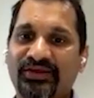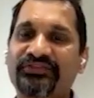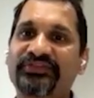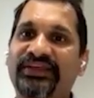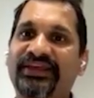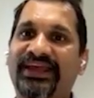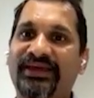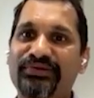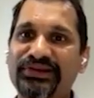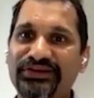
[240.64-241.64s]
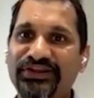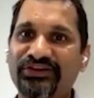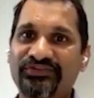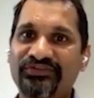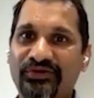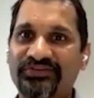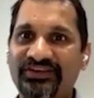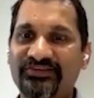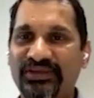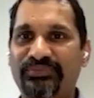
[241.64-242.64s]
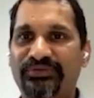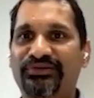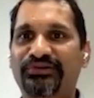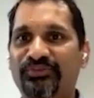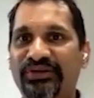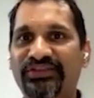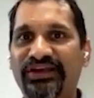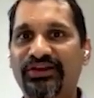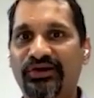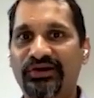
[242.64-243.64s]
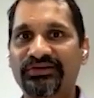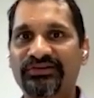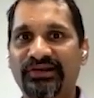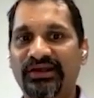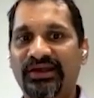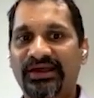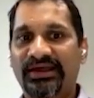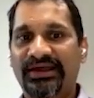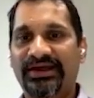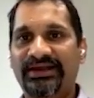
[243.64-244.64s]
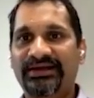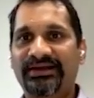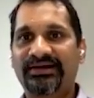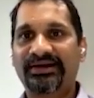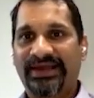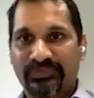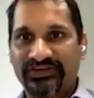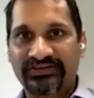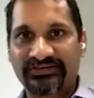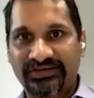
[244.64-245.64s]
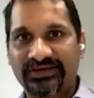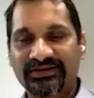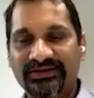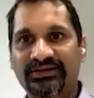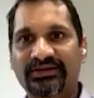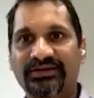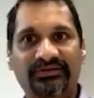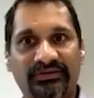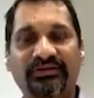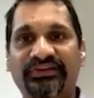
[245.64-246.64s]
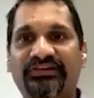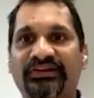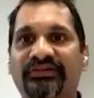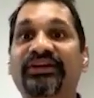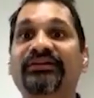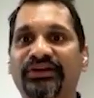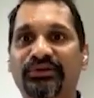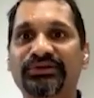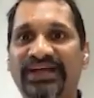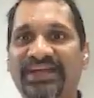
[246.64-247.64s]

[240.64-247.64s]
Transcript: of the ability of all of these people to bring their knowledge and help me succeed. And that was actually a very, very good